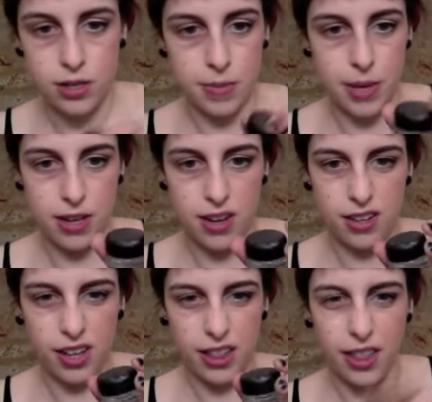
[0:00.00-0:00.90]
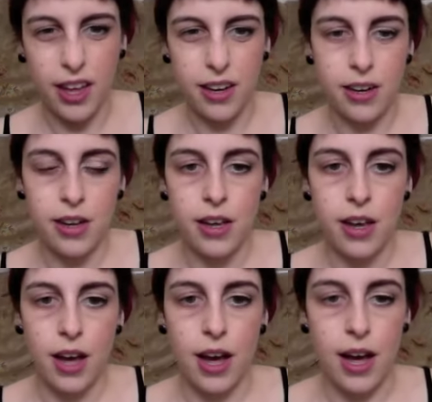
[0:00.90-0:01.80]
something kind of like that,
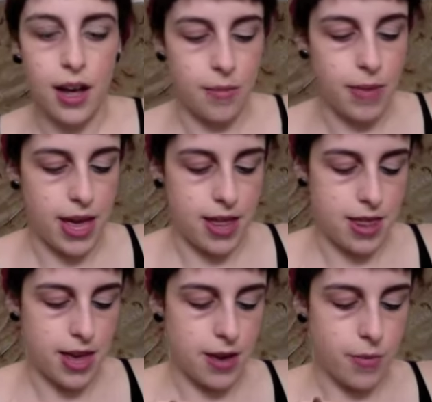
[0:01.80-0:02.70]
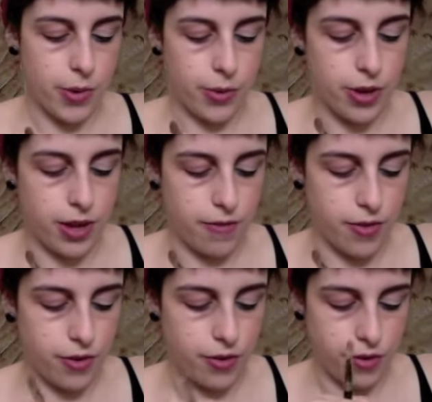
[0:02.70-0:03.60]
and they will give
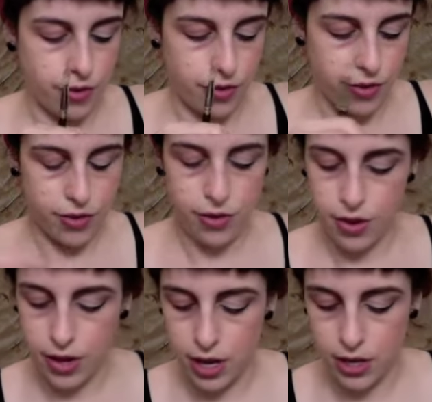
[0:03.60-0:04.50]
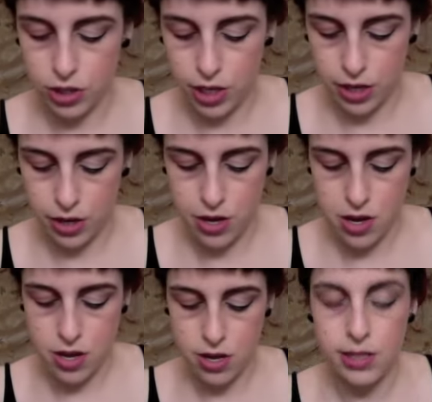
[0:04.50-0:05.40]
your eyeshadow
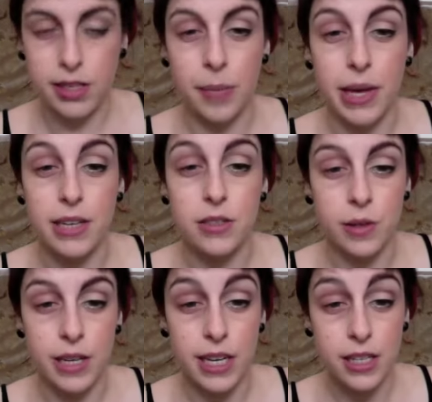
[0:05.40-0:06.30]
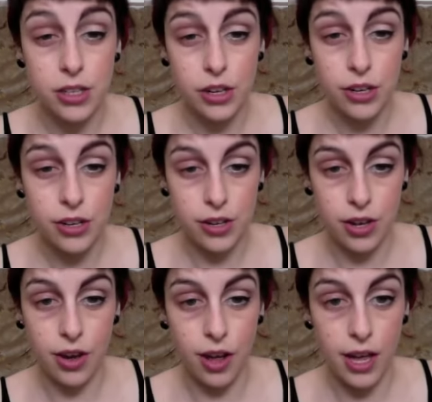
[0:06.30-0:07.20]
something to adhere to on
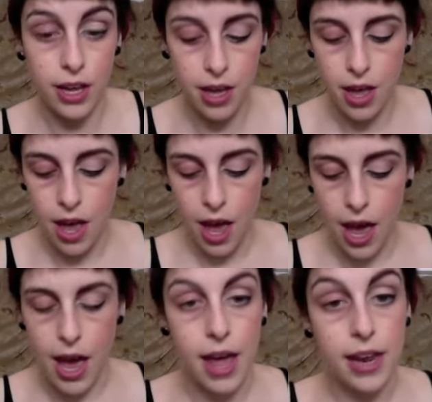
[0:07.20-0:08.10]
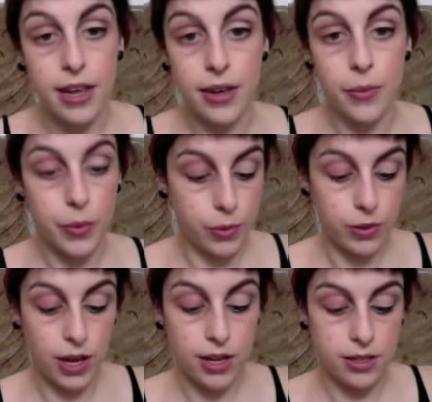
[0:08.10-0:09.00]
your eye, and it will
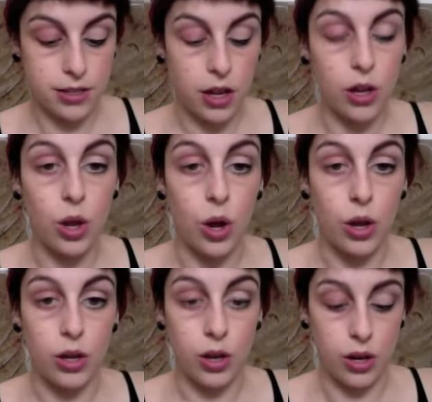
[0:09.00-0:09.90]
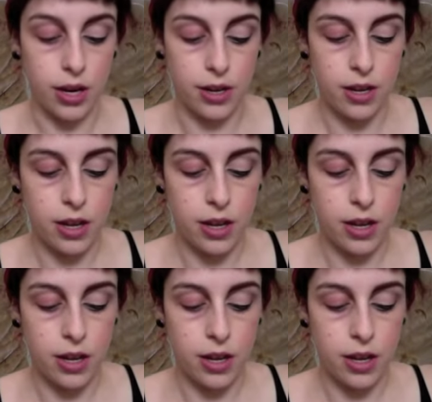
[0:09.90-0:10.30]
last a lot longer.